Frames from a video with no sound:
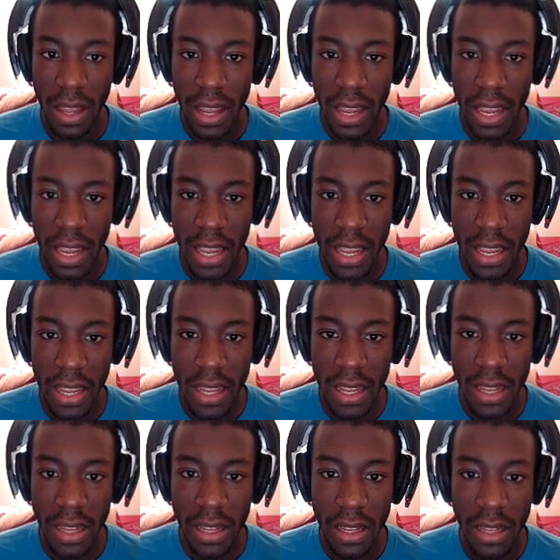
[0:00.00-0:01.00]

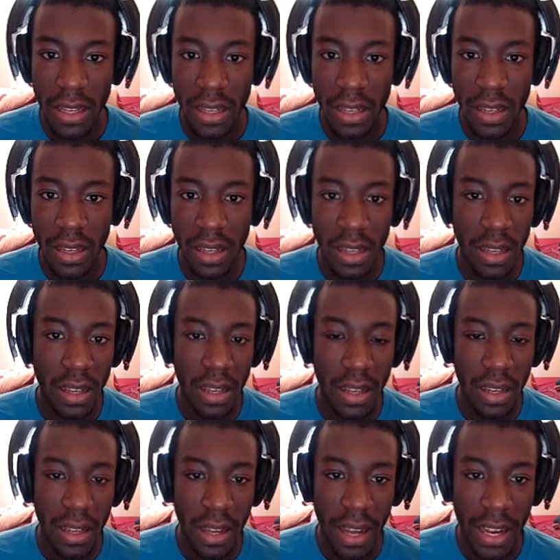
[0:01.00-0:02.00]
hey
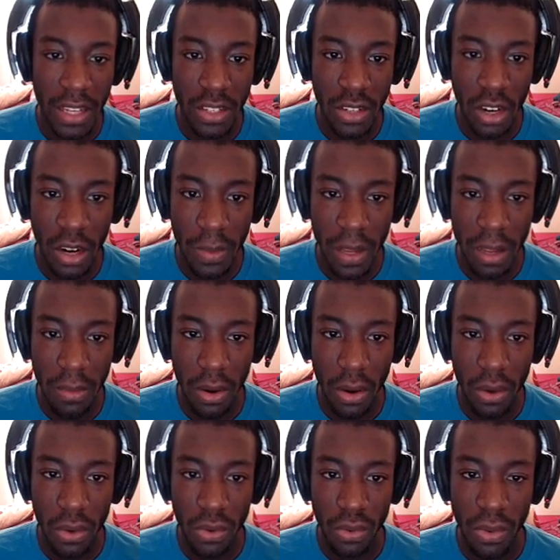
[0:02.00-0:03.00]
Ice Kirby.
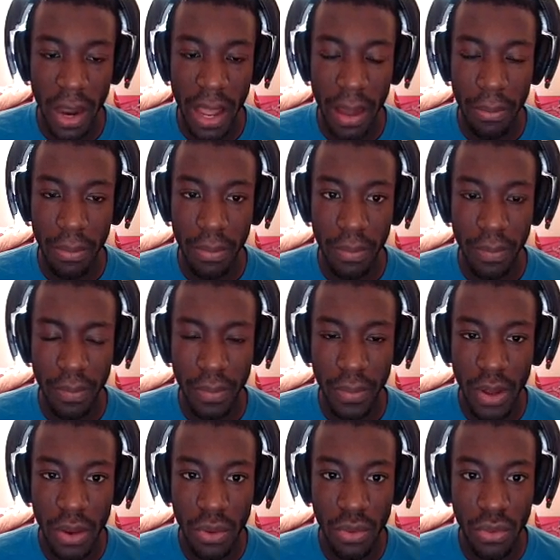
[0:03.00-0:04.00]
Oh, crap.
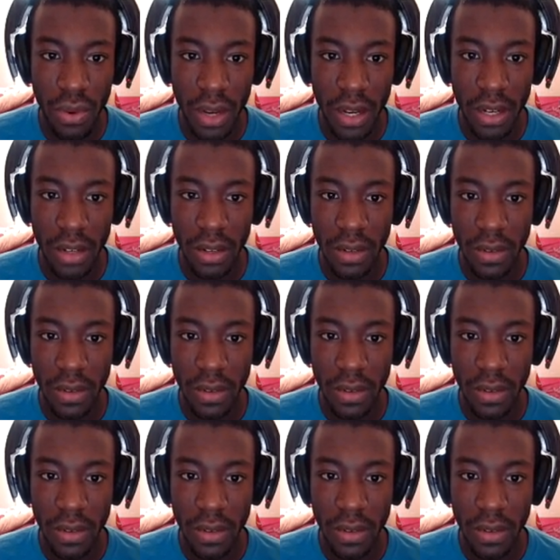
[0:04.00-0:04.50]
Oh, crud.